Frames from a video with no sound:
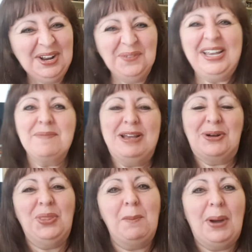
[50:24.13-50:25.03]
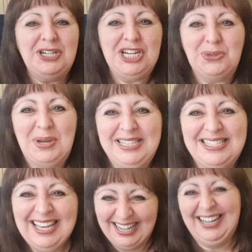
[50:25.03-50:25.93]
We could be called the Bocce
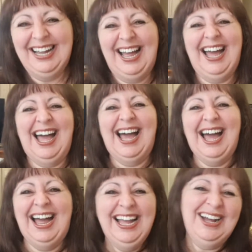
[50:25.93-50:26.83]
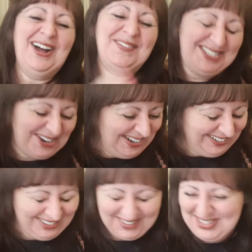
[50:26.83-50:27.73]
twins. I'm sorry.
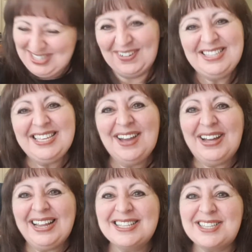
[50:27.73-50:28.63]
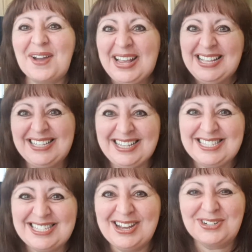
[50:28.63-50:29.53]
See how I get so easily
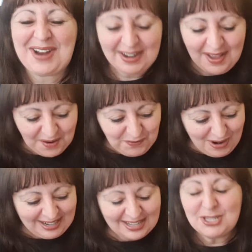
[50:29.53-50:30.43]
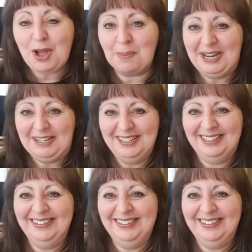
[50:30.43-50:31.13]
sidetracked? Franca, stop it.